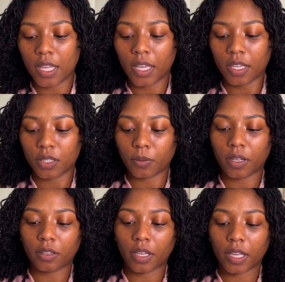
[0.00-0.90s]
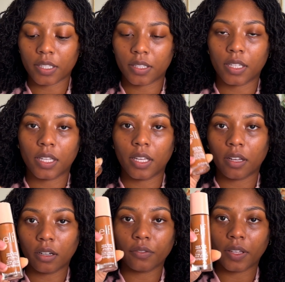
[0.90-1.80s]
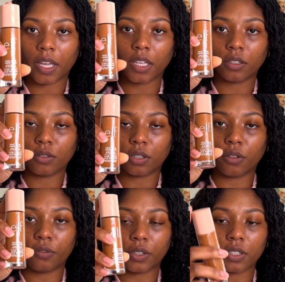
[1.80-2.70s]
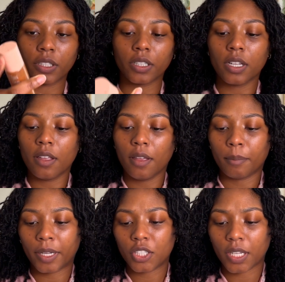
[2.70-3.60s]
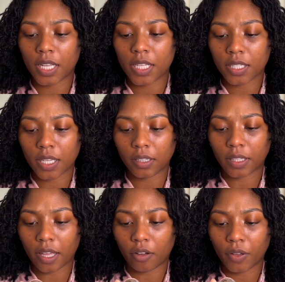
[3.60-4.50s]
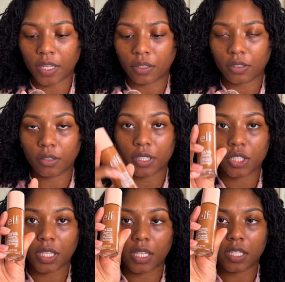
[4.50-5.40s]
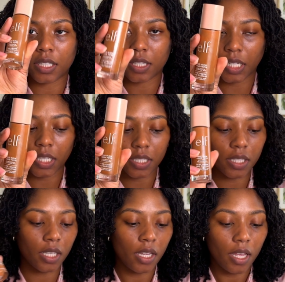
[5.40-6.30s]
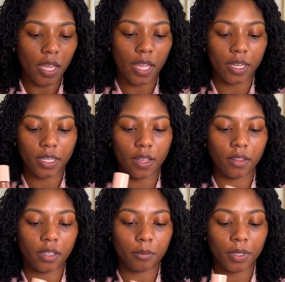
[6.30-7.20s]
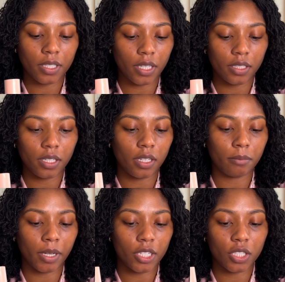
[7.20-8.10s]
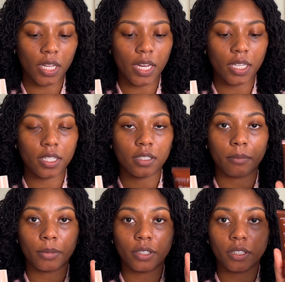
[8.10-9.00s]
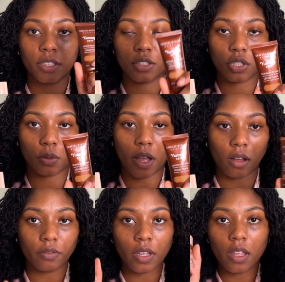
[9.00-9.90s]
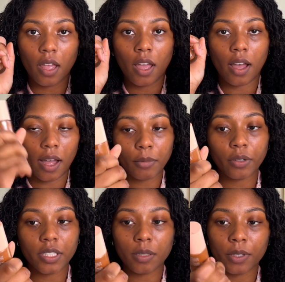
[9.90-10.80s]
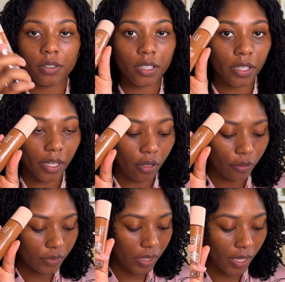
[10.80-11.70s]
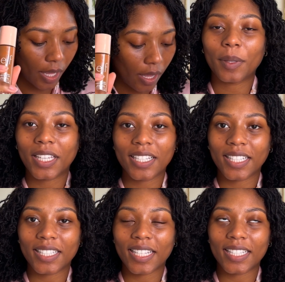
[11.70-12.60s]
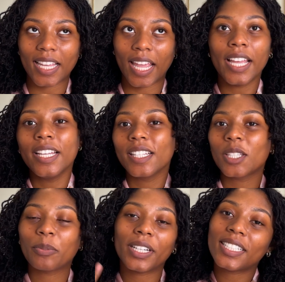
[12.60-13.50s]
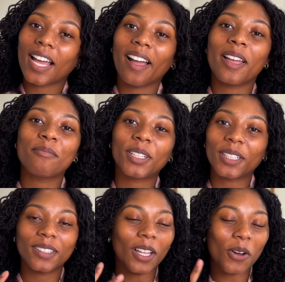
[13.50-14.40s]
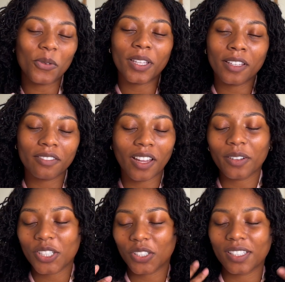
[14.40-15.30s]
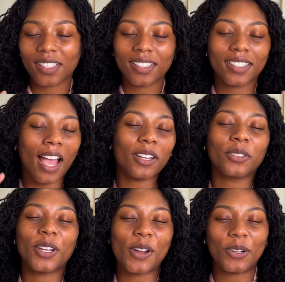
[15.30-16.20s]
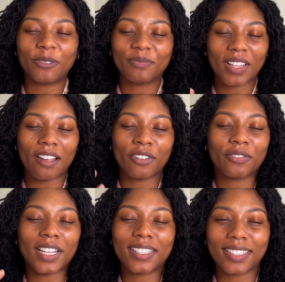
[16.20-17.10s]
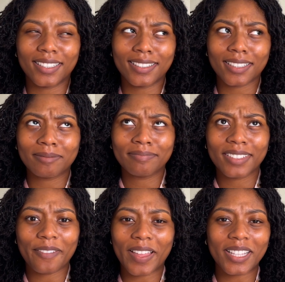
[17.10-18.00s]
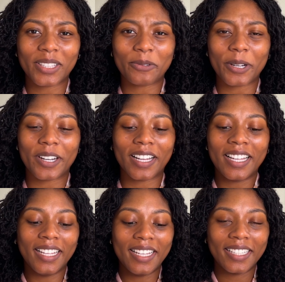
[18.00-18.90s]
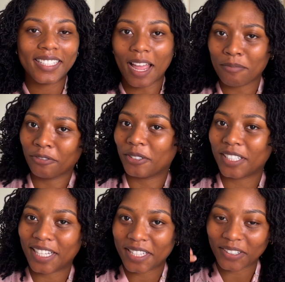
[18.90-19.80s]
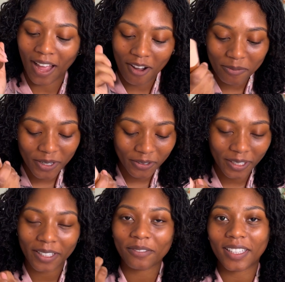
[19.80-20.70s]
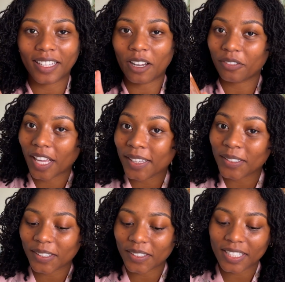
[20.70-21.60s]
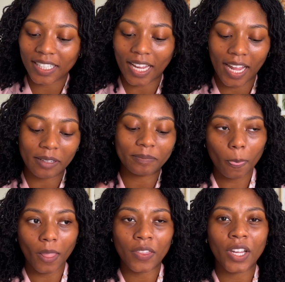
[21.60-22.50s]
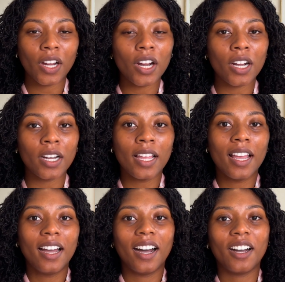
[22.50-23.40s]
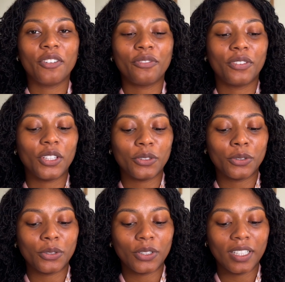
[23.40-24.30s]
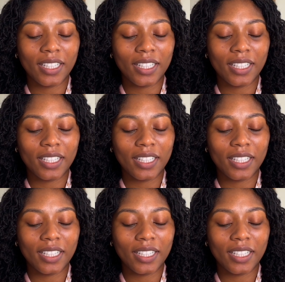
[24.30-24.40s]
as well as the E.l.f. Halo Glow Filter. My shades in the E.l.f. Halo Glow is shade 6, and in the Yummy Skin Tint, my shade is number 12. I'm going to be using the E.l.f. today because this is a springtime glowy, very just, I don't know, effervescent, if that's the word, type of routine. So I'll be going in with the E.l.f. Halo Glow today. There are a few